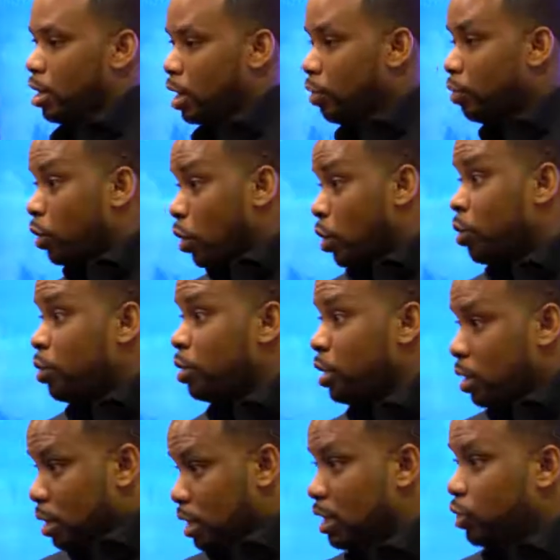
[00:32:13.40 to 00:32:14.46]
that have
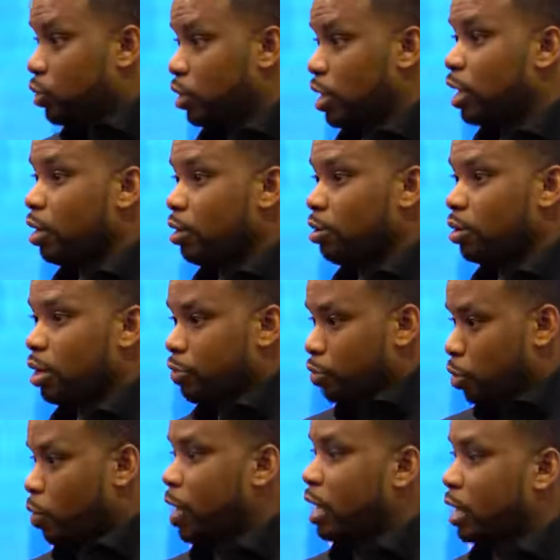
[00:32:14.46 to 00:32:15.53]
learned this skill
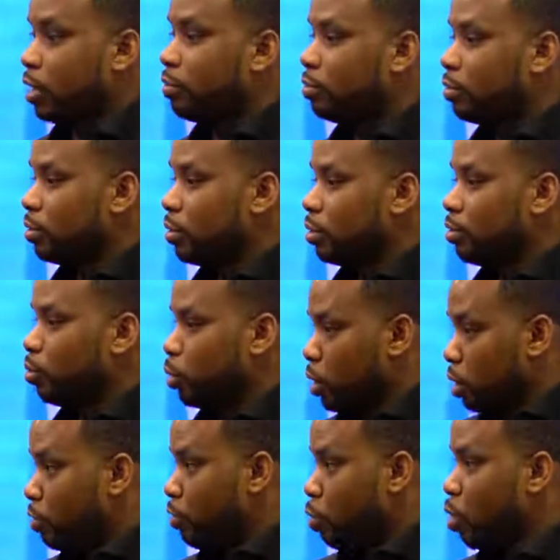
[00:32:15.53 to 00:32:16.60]
of trading
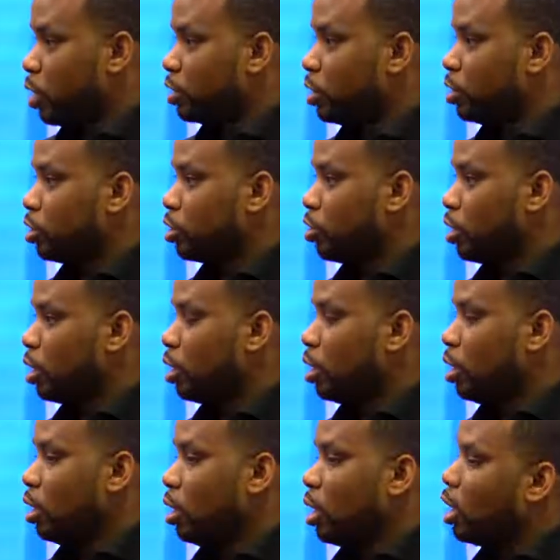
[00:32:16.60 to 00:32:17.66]
within the Forex industry,
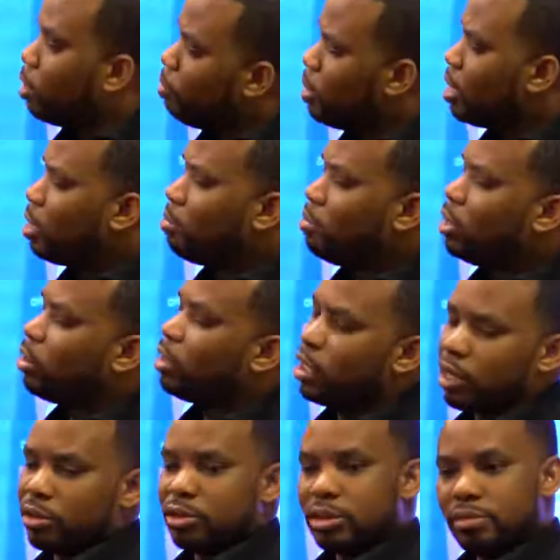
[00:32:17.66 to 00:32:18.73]
they become
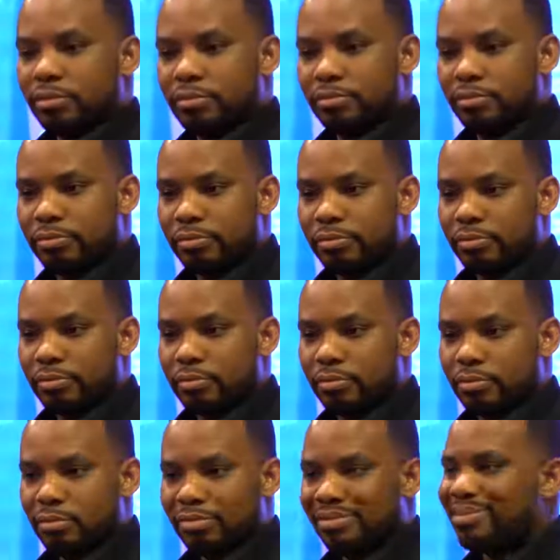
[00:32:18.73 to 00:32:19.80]
millionaires.
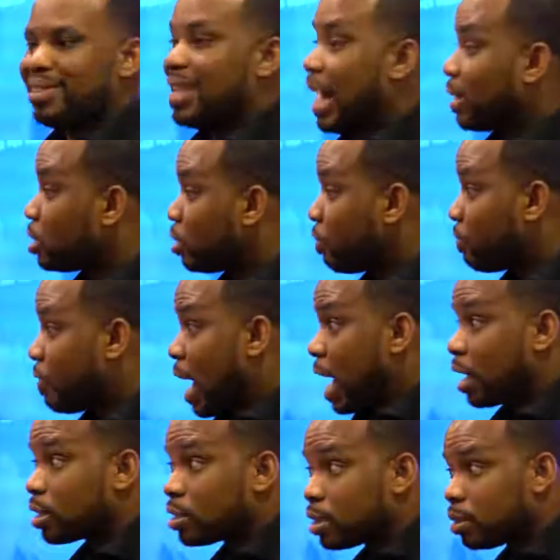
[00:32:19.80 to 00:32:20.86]
That's a
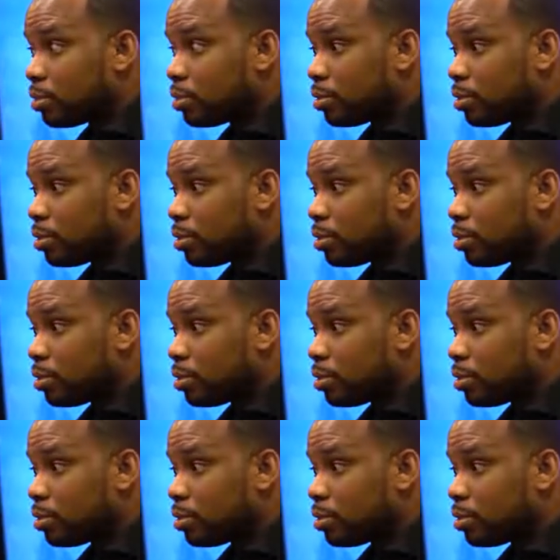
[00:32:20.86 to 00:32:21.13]
fact.